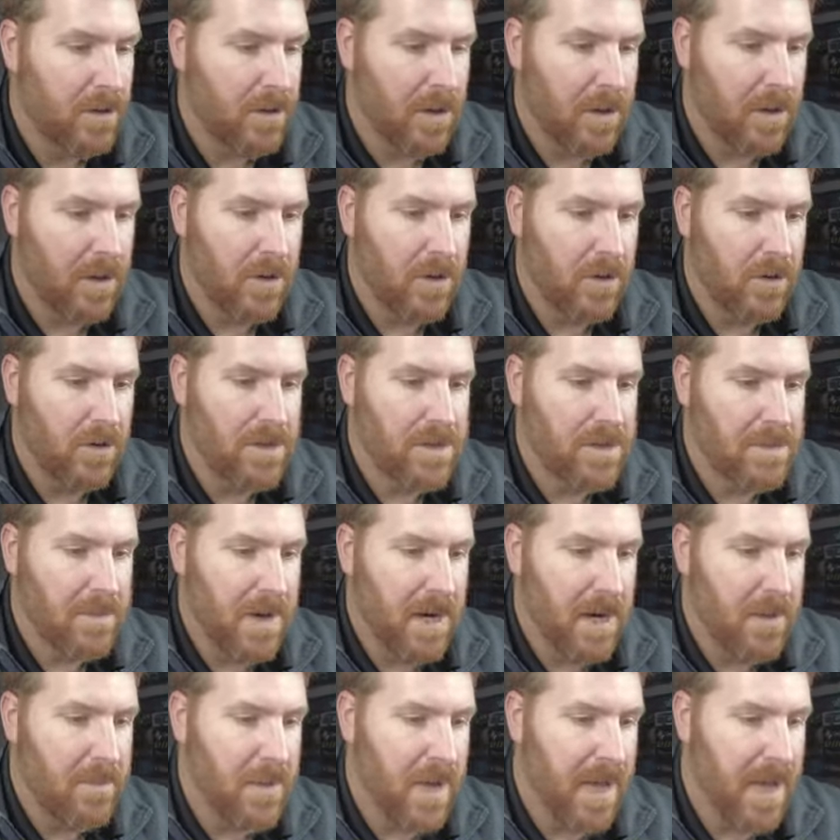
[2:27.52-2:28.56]
Uh-oh, is
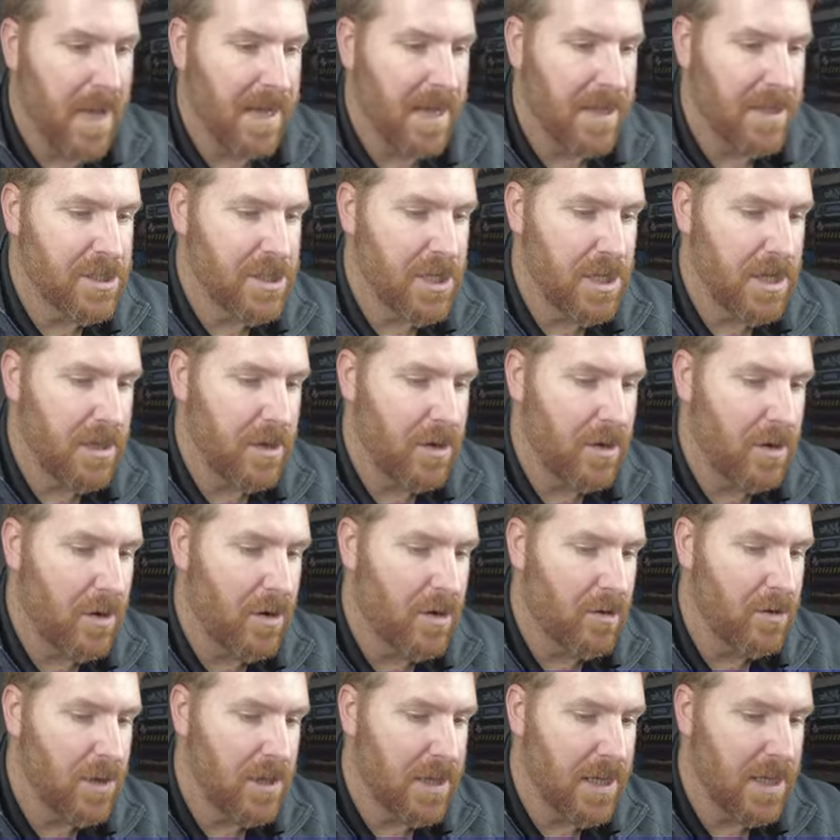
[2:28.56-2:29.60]
my packaging?
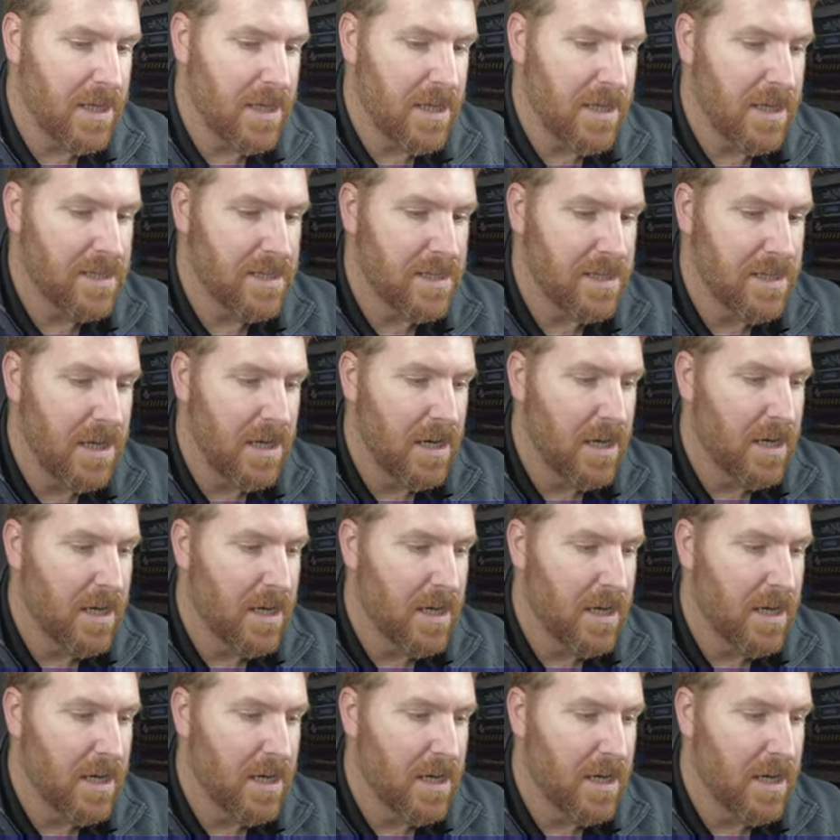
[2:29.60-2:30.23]
Oh, look at this.